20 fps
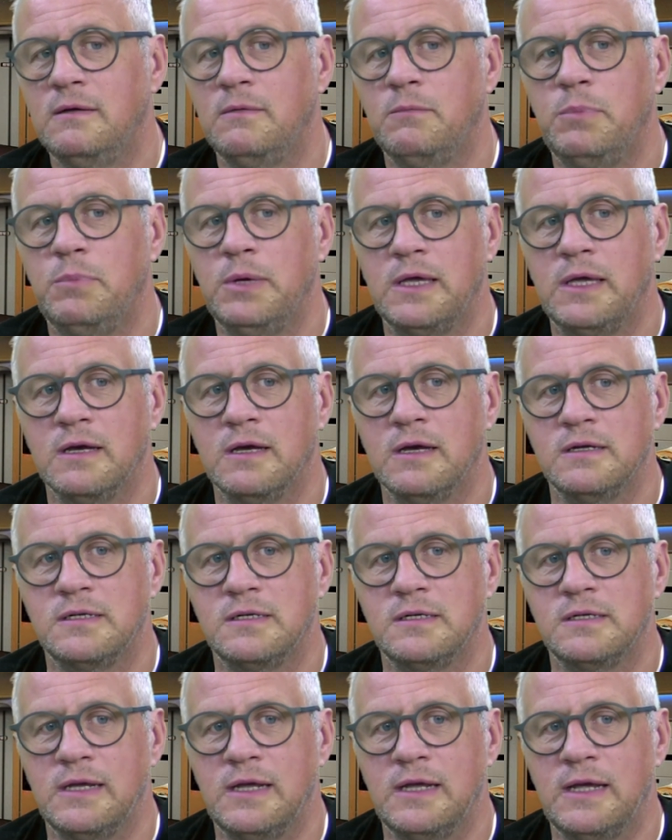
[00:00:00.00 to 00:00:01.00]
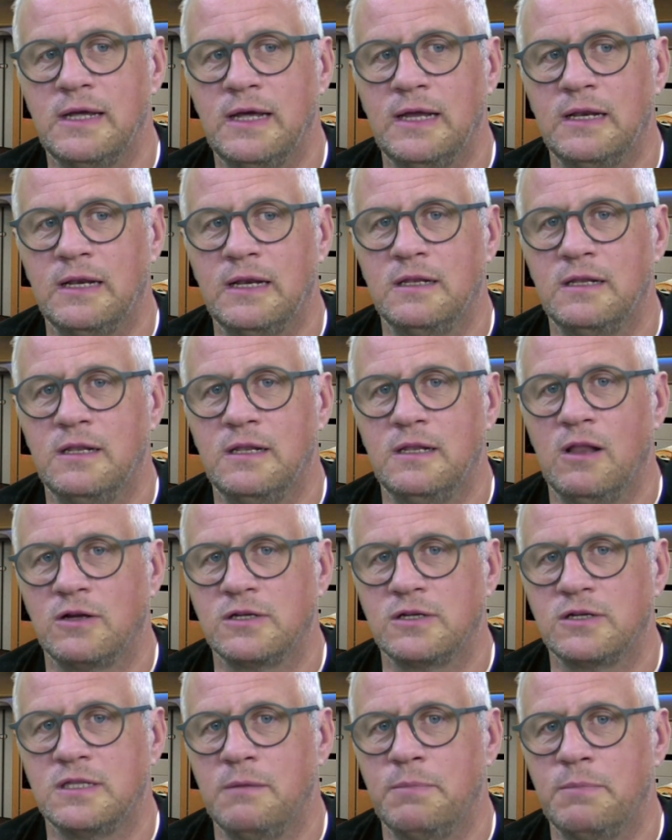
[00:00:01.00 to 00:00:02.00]
because he
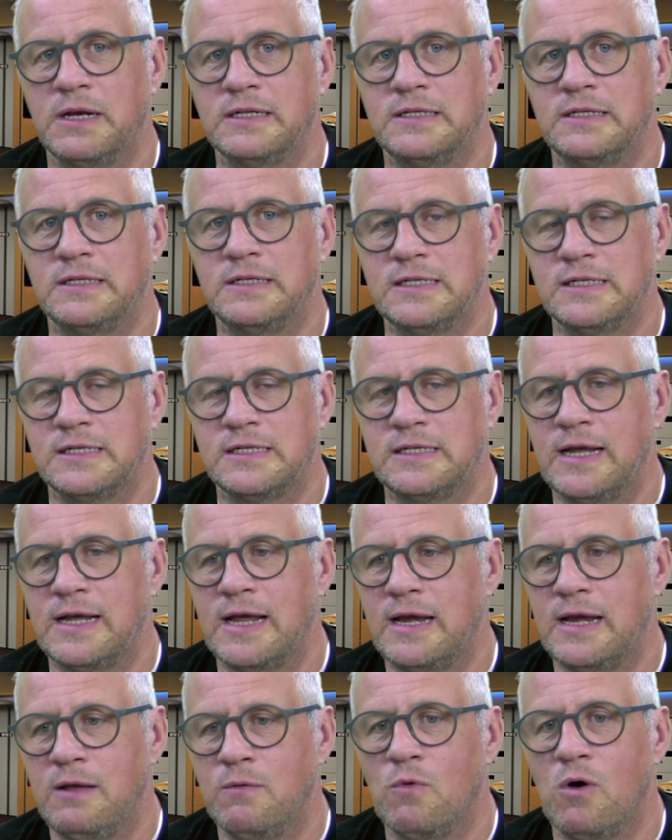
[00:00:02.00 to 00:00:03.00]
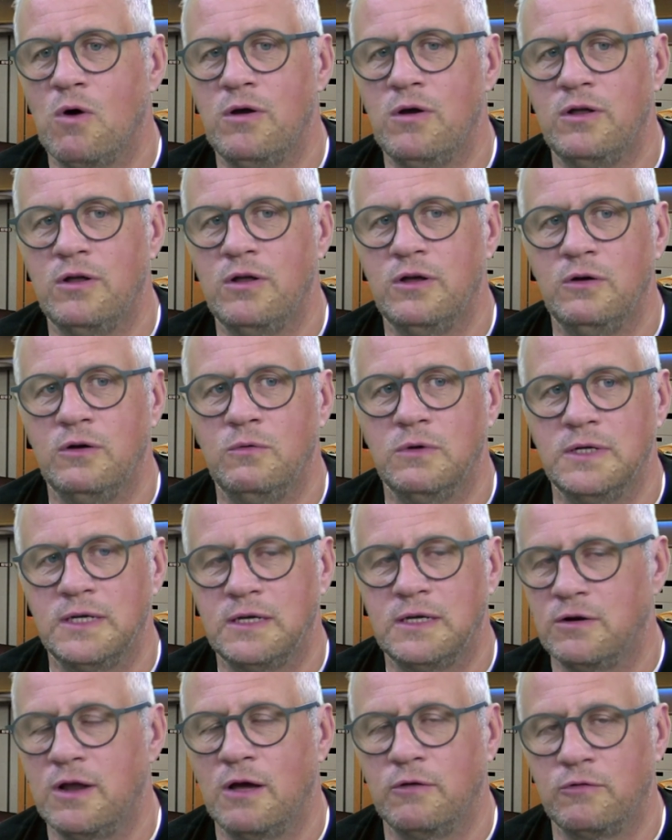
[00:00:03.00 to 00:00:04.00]
lost the ability to see anyone he
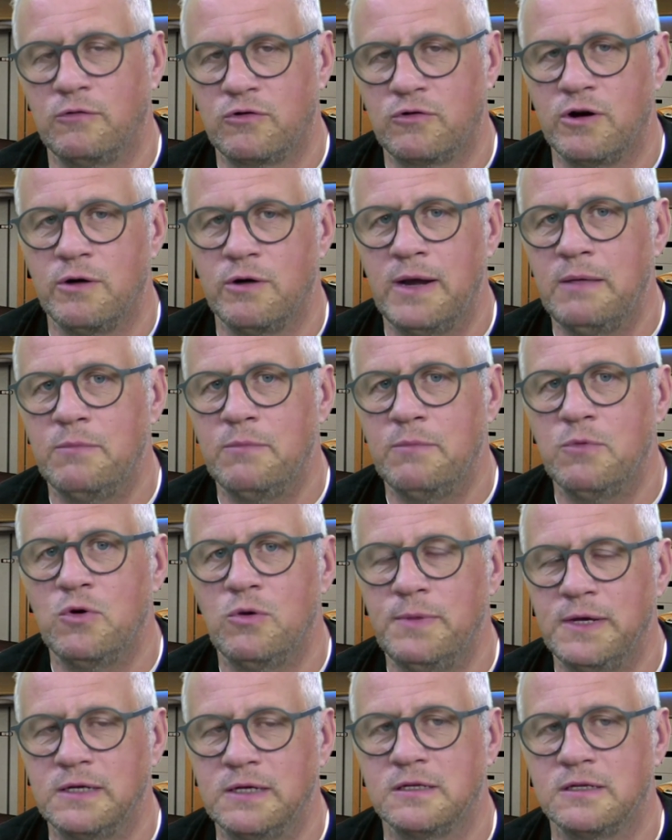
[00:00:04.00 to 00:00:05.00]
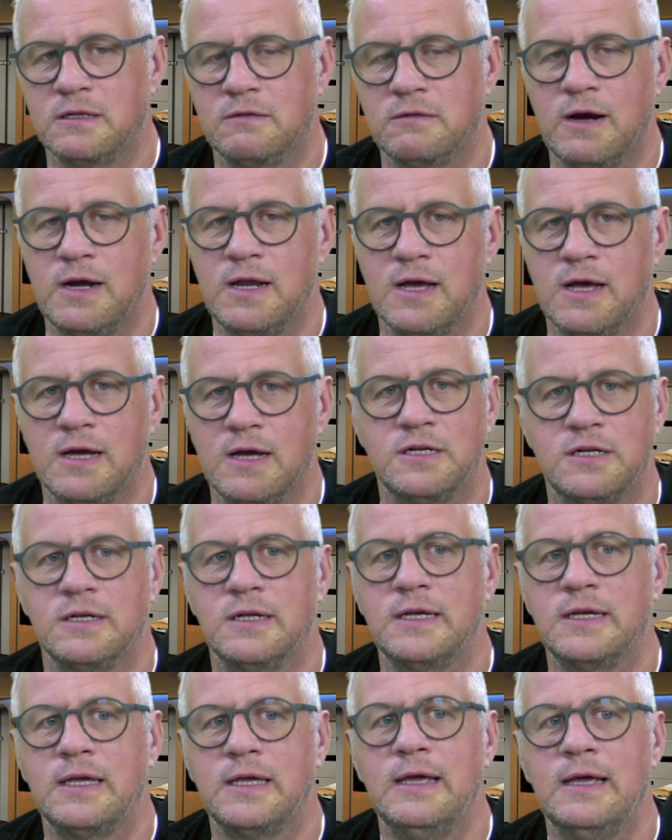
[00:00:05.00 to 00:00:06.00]
got no crew anymore because of the radiation
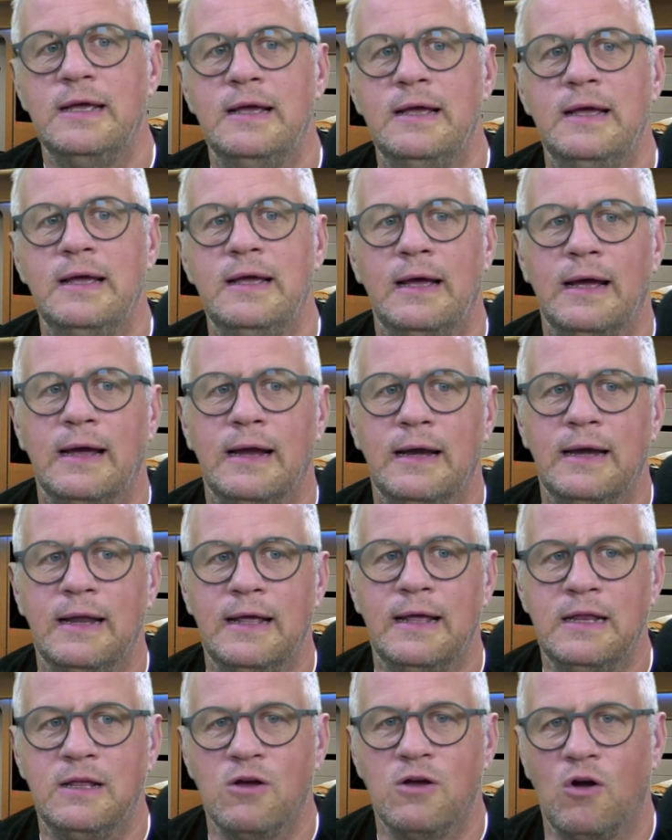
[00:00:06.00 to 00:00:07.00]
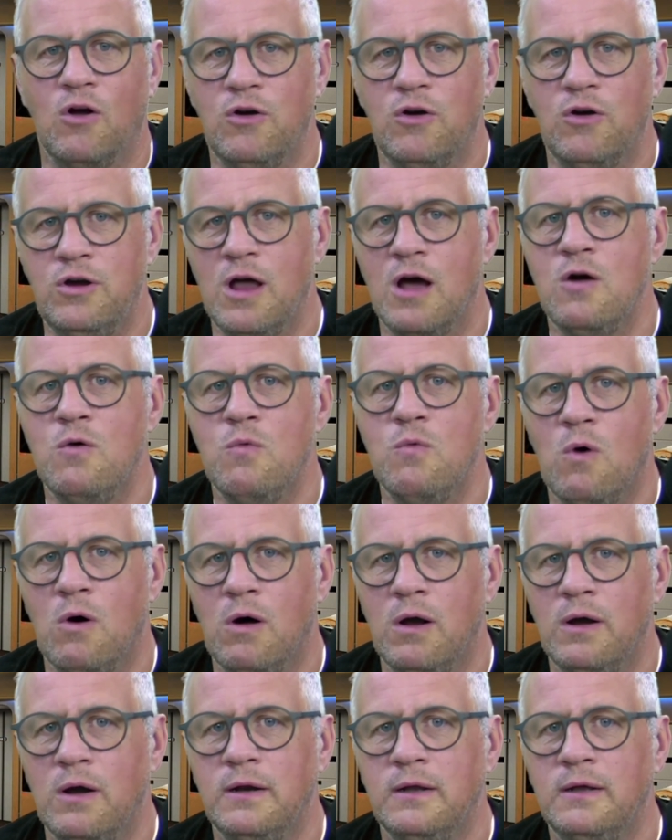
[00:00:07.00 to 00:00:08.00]
leak, and he got no
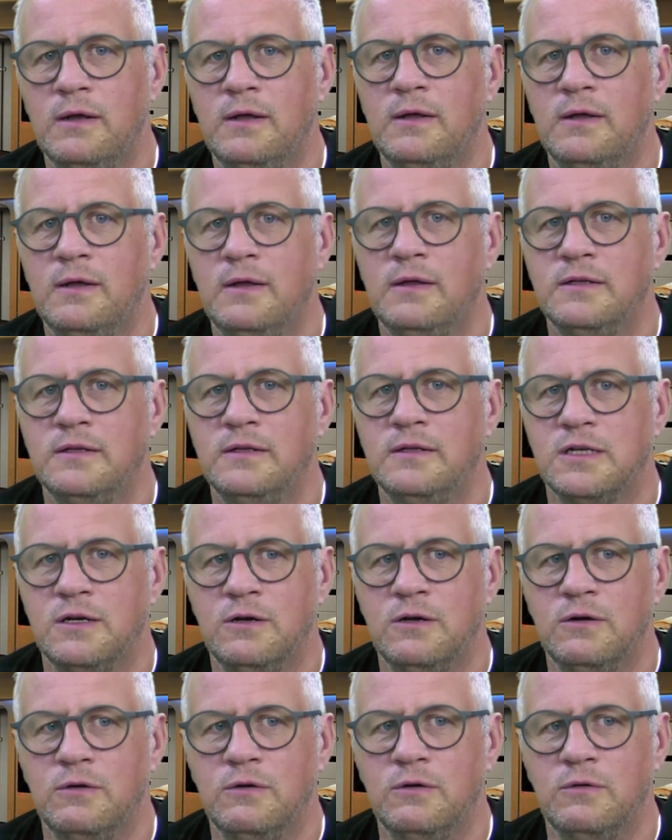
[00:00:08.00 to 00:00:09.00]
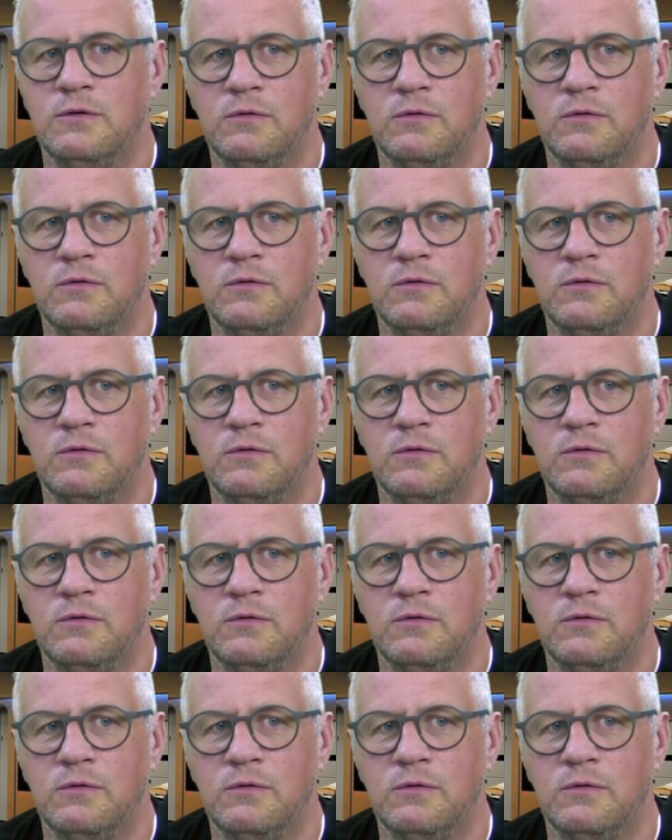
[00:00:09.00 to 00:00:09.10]
one to